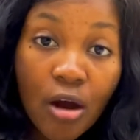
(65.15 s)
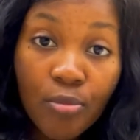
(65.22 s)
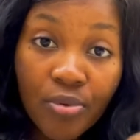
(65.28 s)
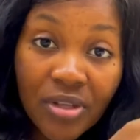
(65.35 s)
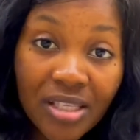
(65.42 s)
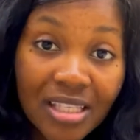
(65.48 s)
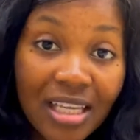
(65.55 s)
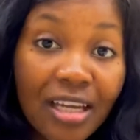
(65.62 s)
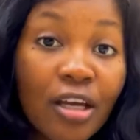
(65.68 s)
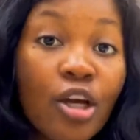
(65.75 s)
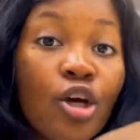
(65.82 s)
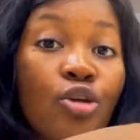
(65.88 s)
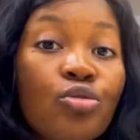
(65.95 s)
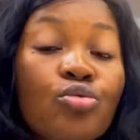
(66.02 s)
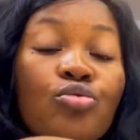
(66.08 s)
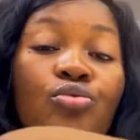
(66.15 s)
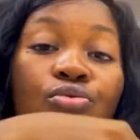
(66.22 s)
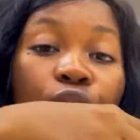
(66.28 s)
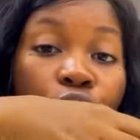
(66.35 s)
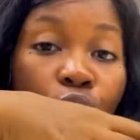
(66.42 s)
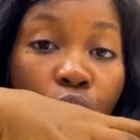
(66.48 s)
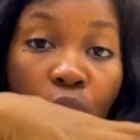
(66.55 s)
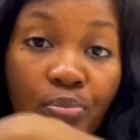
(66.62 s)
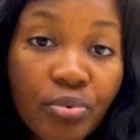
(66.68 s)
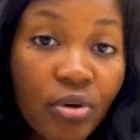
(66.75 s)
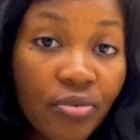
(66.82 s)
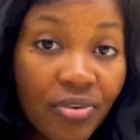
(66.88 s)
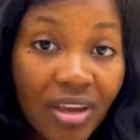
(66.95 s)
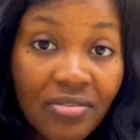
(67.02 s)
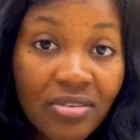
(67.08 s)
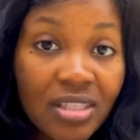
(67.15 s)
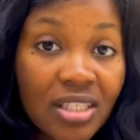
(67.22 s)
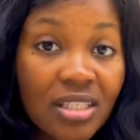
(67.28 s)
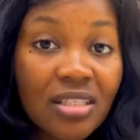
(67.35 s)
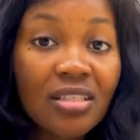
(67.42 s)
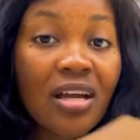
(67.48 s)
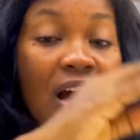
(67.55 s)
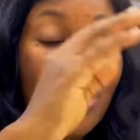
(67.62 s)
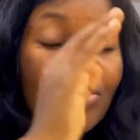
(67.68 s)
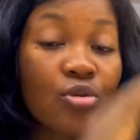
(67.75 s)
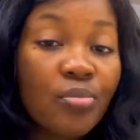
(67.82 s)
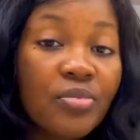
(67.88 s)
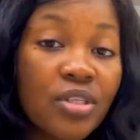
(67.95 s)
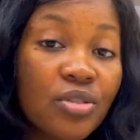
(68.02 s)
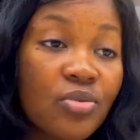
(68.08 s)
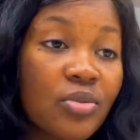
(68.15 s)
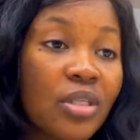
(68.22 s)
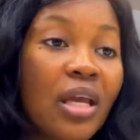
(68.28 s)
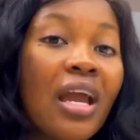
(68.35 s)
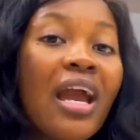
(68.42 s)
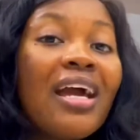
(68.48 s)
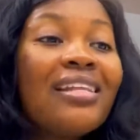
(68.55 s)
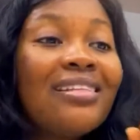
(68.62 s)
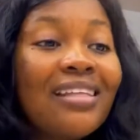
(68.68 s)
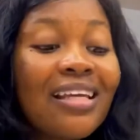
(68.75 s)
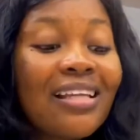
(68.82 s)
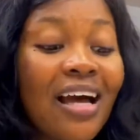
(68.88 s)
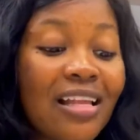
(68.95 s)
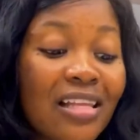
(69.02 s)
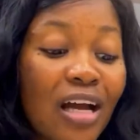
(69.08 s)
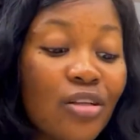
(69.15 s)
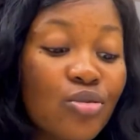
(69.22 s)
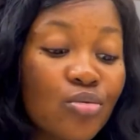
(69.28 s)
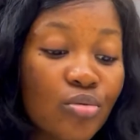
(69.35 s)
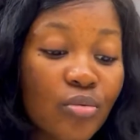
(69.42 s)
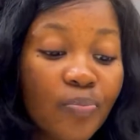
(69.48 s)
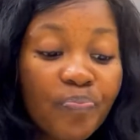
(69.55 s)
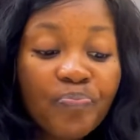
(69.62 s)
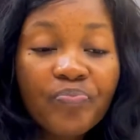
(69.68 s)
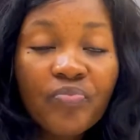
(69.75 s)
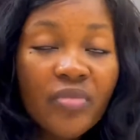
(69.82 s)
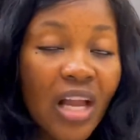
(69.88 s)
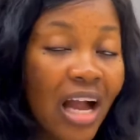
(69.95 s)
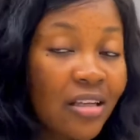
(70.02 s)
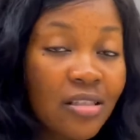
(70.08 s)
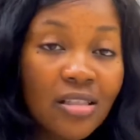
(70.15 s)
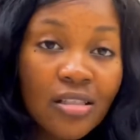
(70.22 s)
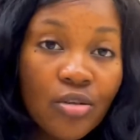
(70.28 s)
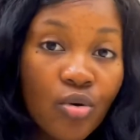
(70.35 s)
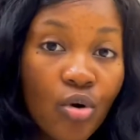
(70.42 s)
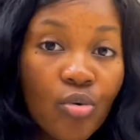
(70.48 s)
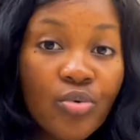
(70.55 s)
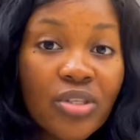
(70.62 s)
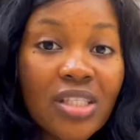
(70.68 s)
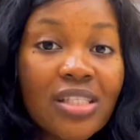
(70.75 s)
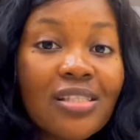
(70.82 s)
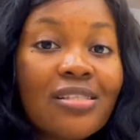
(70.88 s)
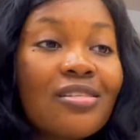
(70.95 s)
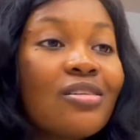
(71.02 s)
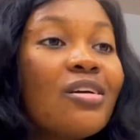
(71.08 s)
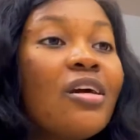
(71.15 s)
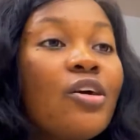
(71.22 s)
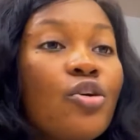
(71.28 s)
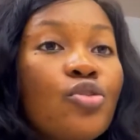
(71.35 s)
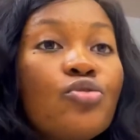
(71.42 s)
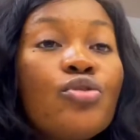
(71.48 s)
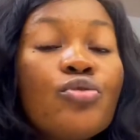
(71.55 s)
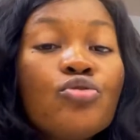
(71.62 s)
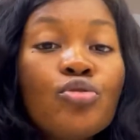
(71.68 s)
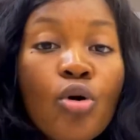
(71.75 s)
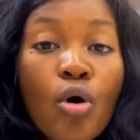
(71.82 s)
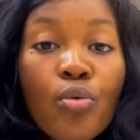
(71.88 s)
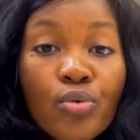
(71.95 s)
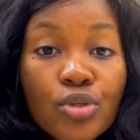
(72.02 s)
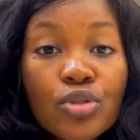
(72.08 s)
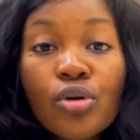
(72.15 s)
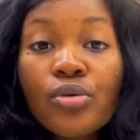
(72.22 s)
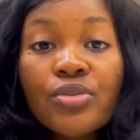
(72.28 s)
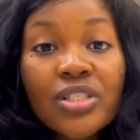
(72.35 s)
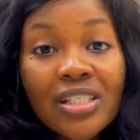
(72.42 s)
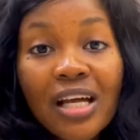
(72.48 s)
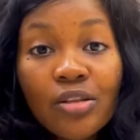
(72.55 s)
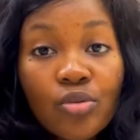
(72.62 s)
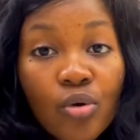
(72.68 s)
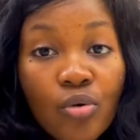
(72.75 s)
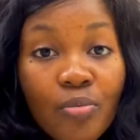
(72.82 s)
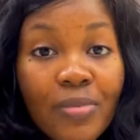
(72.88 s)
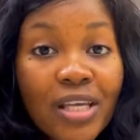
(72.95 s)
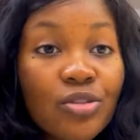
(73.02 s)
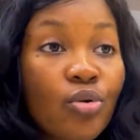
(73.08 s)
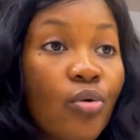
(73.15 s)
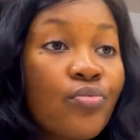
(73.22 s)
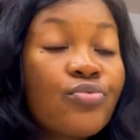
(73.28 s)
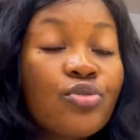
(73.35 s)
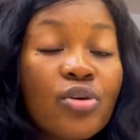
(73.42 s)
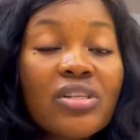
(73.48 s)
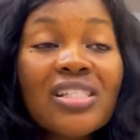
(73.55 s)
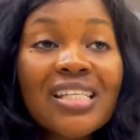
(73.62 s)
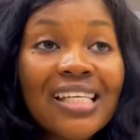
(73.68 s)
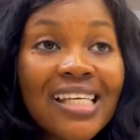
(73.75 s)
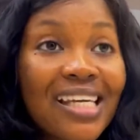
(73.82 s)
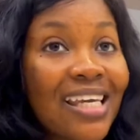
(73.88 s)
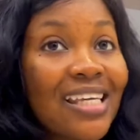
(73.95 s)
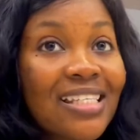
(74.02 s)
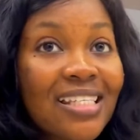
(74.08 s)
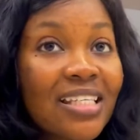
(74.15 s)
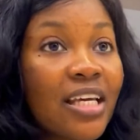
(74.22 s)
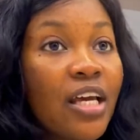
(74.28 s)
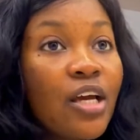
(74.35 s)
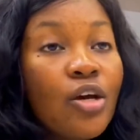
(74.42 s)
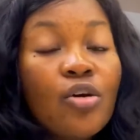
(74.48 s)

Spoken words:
I hope you understand. You do photocopy of everything and submit it with it. Then another to actually go with is go with your original document of just in case.